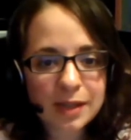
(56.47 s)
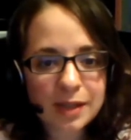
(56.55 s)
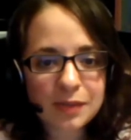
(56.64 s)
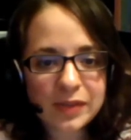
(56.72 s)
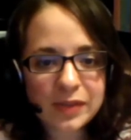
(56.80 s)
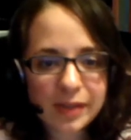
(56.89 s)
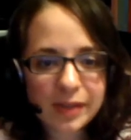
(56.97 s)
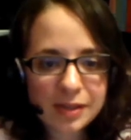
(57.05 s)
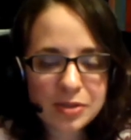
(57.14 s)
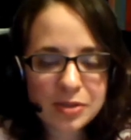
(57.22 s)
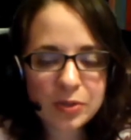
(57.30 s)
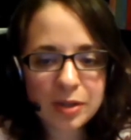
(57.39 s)
I've
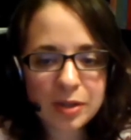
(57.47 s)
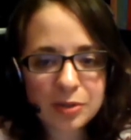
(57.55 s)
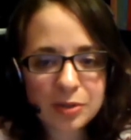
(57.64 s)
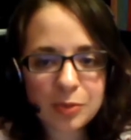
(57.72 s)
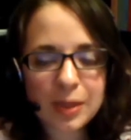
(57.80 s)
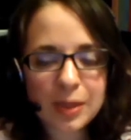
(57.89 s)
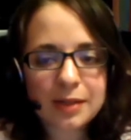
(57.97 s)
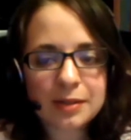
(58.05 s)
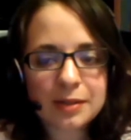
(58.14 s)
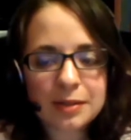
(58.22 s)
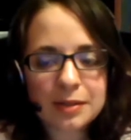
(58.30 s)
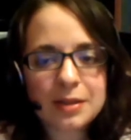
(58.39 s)
decided to include my
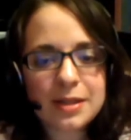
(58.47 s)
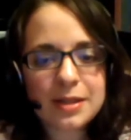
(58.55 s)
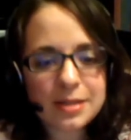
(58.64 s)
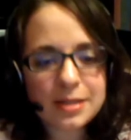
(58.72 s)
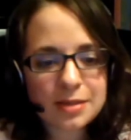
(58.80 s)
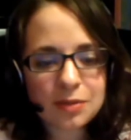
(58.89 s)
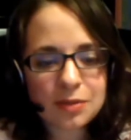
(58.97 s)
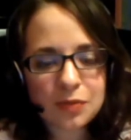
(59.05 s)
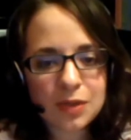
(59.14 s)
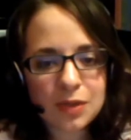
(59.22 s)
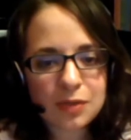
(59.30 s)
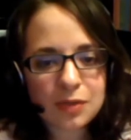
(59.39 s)
least
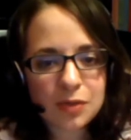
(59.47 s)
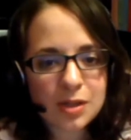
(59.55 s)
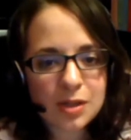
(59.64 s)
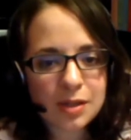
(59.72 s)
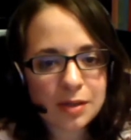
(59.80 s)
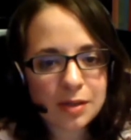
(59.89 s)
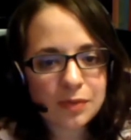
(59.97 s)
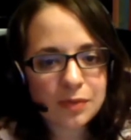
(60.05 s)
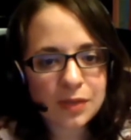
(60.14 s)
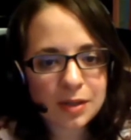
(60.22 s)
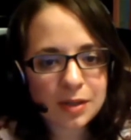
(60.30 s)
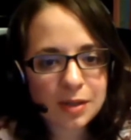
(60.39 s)
favorite of
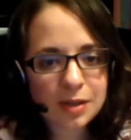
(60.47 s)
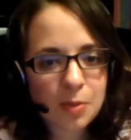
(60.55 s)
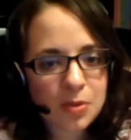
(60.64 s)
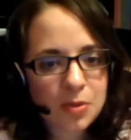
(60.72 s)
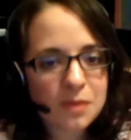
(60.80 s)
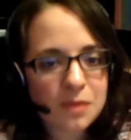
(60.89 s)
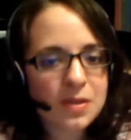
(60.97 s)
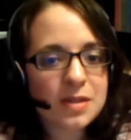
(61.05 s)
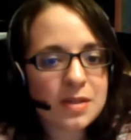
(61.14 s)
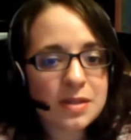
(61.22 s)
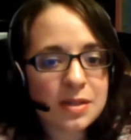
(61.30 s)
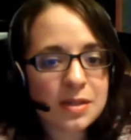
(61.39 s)
a couple of
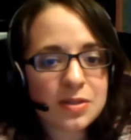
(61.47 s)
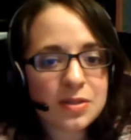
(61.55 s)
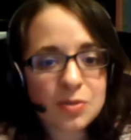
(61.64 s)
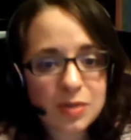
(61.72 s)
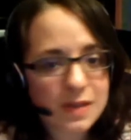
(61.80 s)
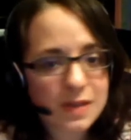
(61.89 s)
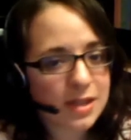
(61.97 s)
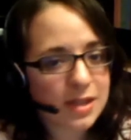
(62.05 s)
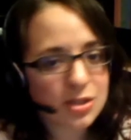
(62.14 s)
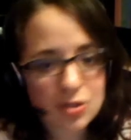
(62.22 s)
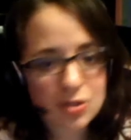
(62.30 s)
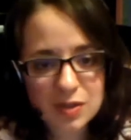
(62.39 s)
these things too, because
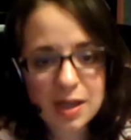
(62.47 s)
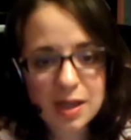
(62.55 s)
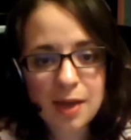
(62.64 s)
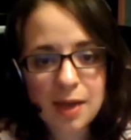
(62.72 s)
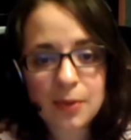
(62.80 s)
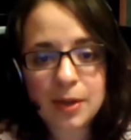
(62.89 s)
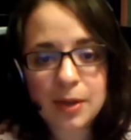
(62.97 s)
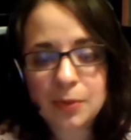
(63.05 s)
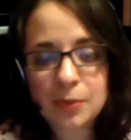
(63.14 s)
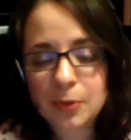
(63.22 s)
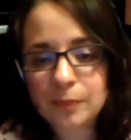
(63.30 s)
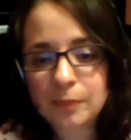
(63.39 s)
that's just how I roll.